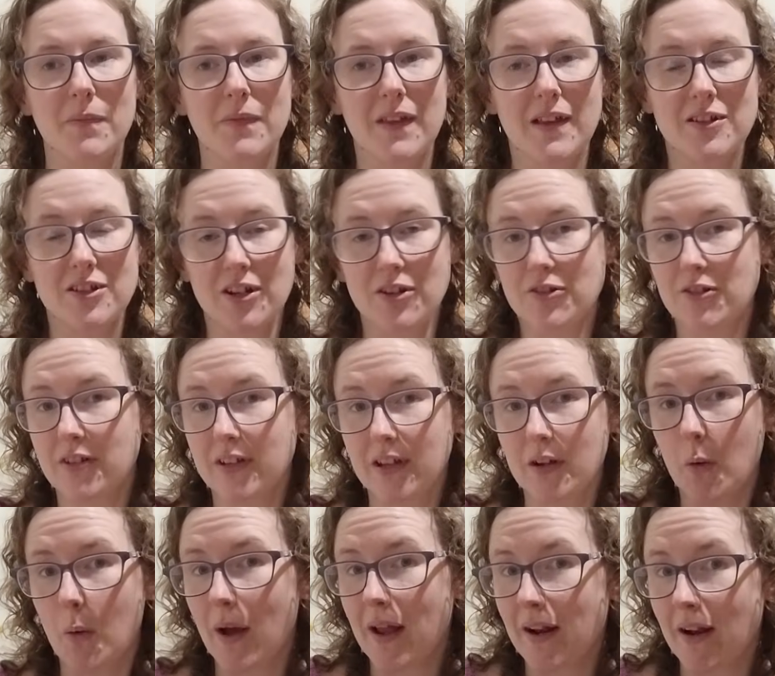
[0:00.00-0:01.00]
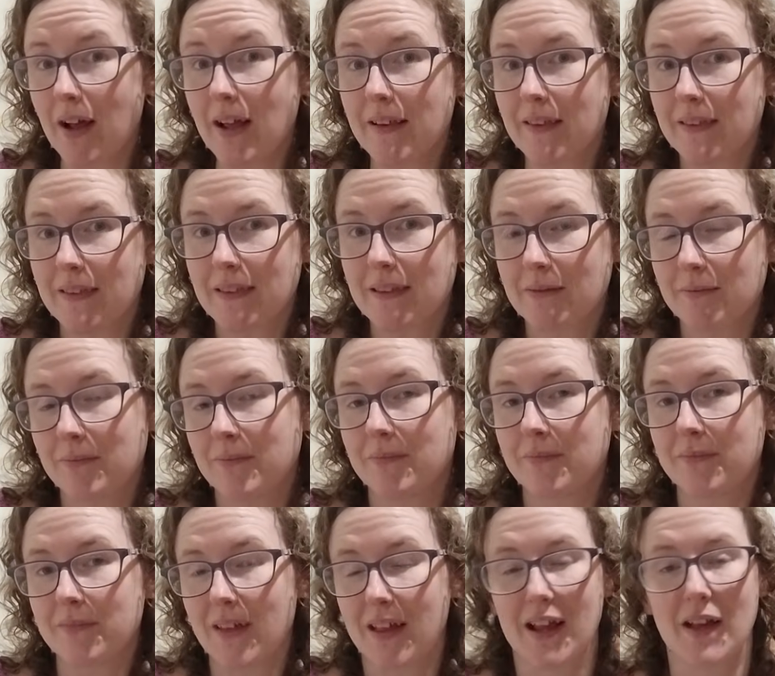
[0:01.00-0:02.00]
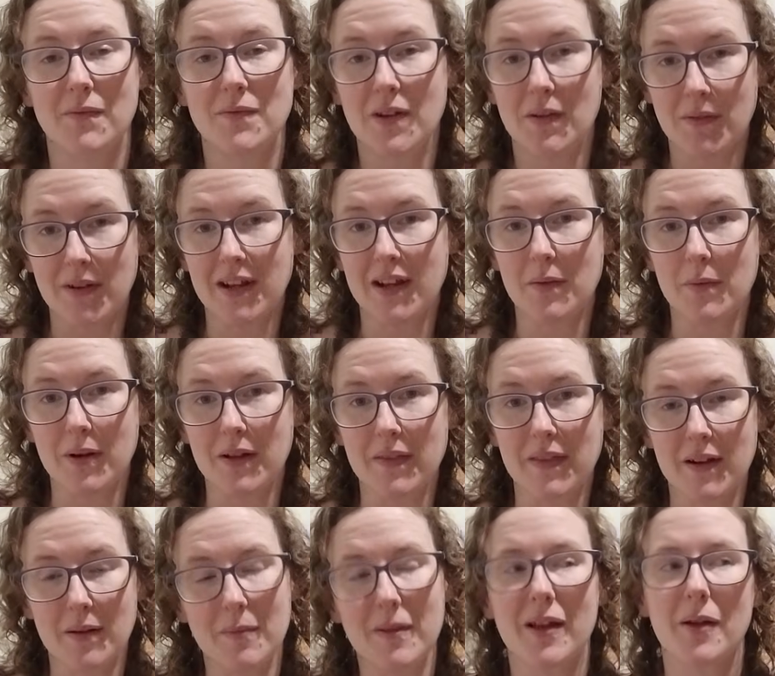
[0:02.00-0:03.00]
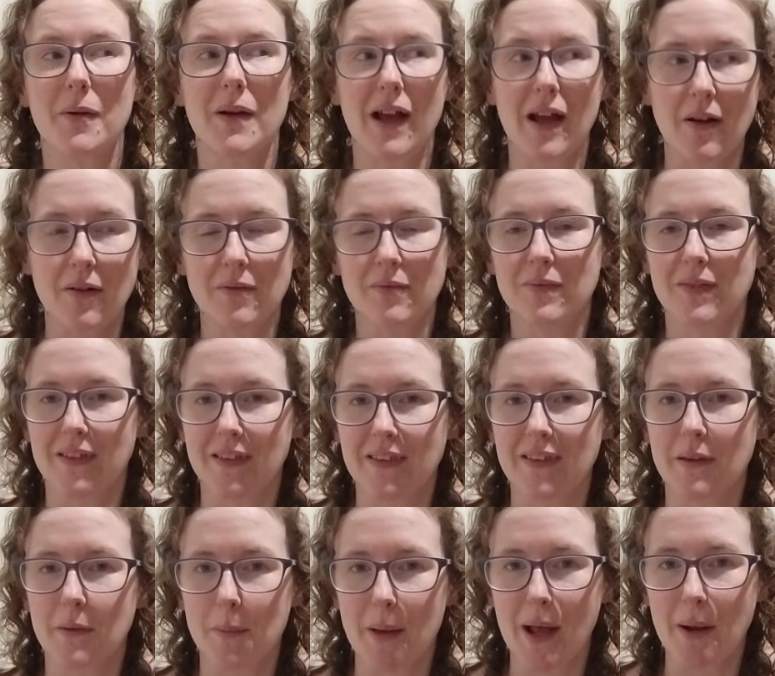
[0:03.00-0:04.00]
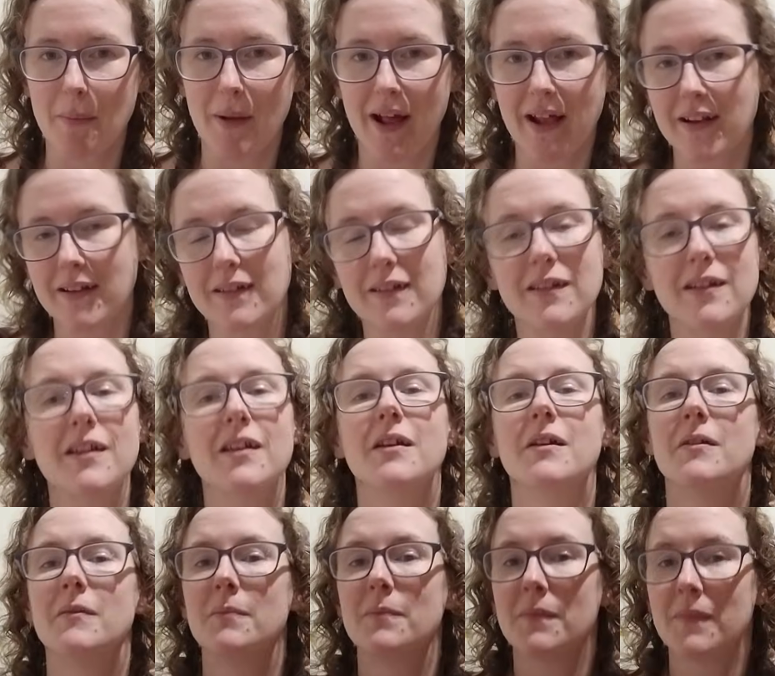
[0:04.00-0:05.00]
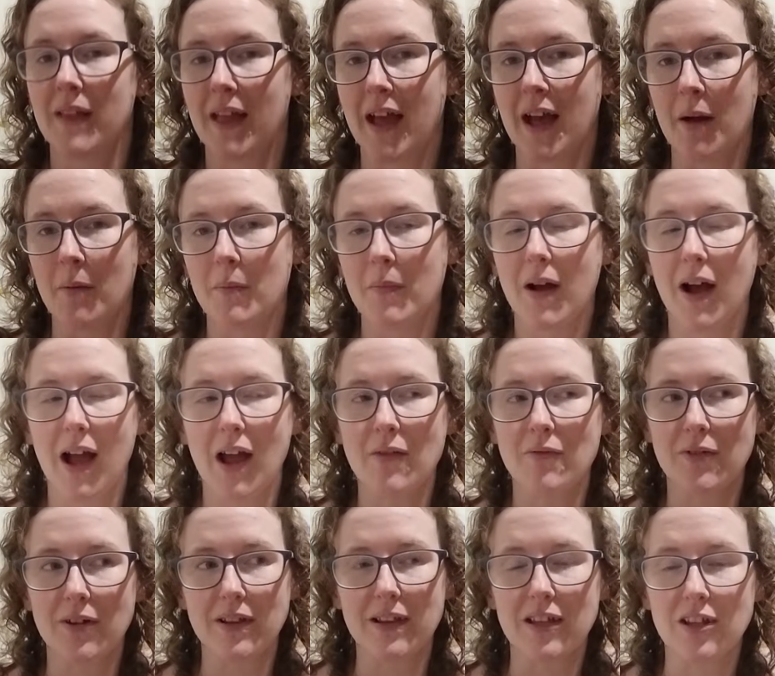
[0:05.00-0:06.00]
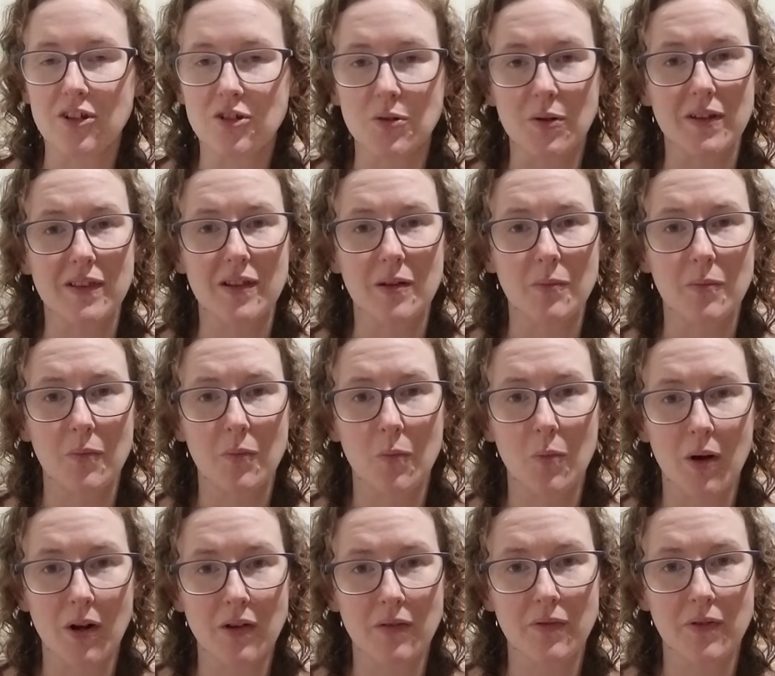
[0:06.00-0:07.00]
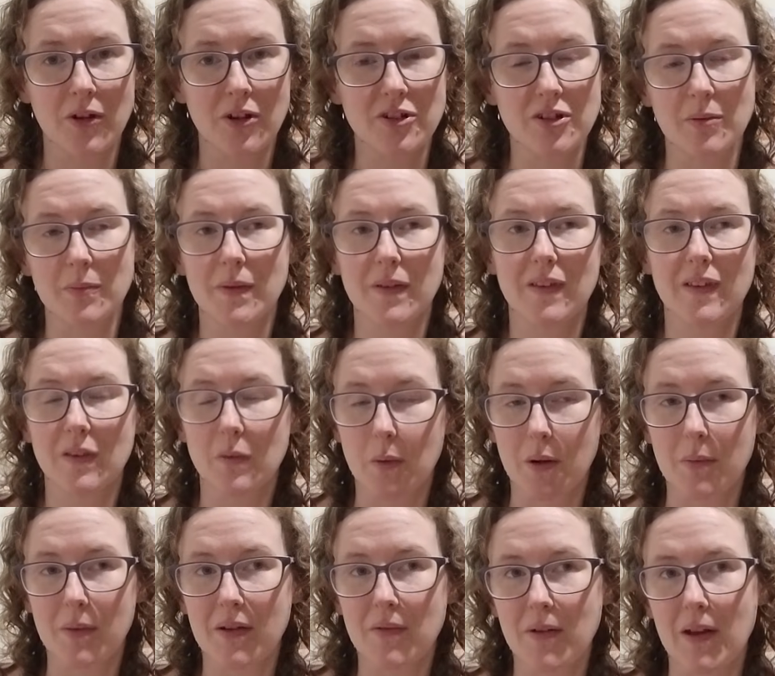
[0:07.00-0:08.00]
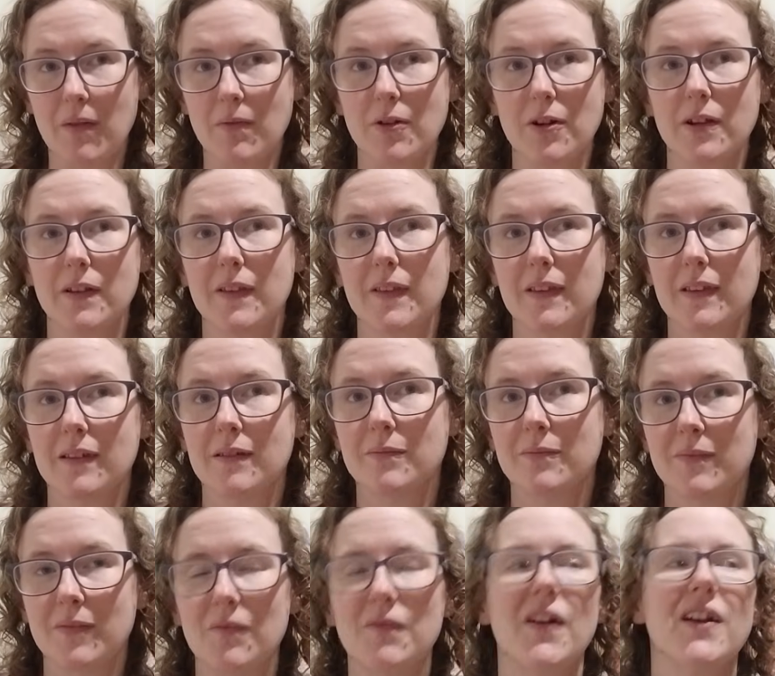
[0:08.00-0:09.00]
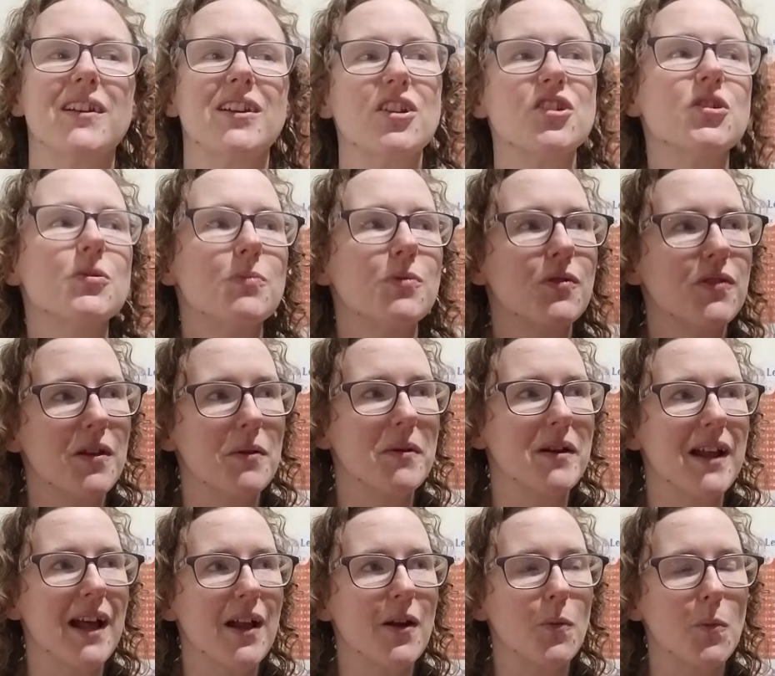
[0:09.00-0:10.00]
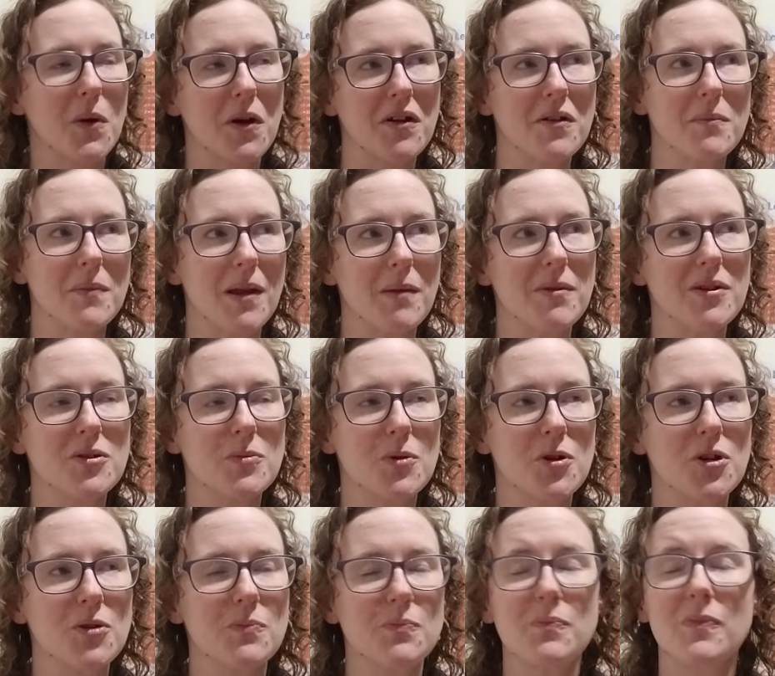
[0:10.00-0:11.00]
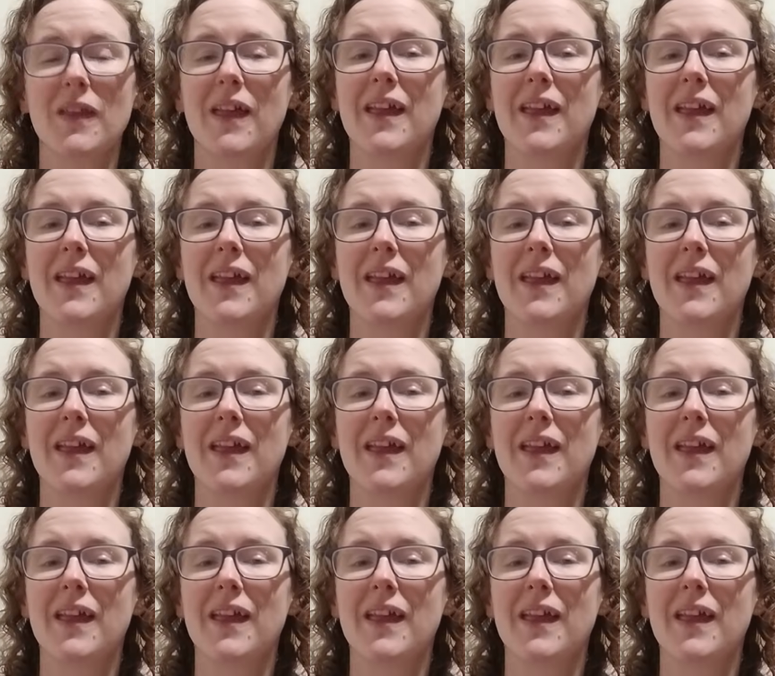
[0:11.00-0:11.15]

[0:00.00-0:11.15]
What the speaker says: They're generally quite nice. Like I've never knit one that I'm like, wow, this is a bad pattern. I've really enjoyed them. One of her jumpers is one of my favorites. In fact, I should pull that one out and wear it maybe tomorrow.